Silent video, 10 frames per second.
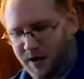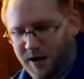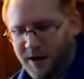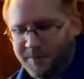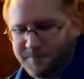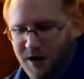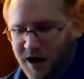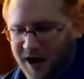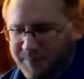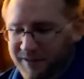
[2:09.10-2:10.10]
I'm
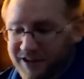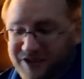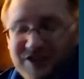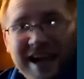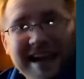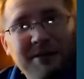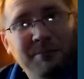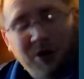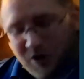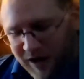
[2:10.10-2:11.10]
in the
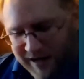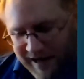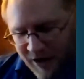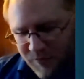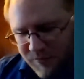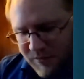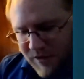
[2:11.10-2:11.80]
second book right now,